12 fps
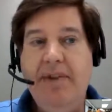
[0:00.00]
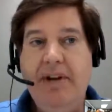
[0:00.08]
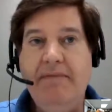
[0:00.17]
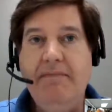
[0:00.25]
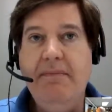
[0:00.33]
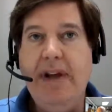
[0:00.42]

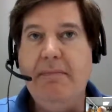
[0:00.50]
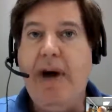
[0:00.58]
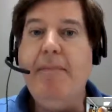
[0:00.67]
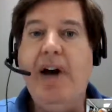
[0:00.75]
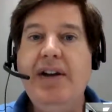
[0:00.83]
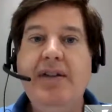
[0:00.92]
In
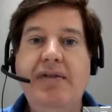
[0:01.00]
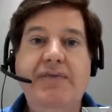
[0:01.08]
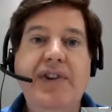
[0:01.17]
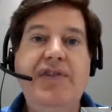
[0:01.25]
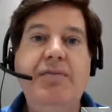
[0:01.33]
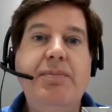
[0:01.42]
my mind,
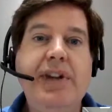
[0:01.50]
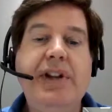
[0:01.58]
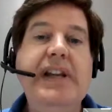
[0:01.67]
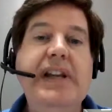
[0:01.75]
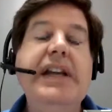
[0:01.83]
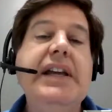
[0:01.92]

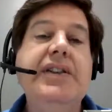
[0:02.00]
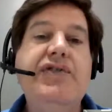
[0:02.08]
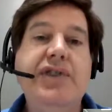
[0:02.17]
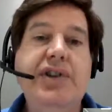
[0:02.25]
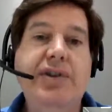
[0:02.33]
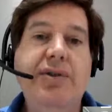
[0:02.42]
visibility is
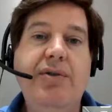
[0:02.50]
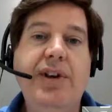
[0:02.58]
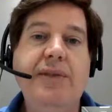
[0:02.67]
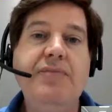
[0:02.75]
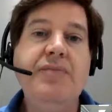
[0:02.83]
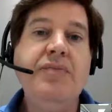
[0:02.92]
security.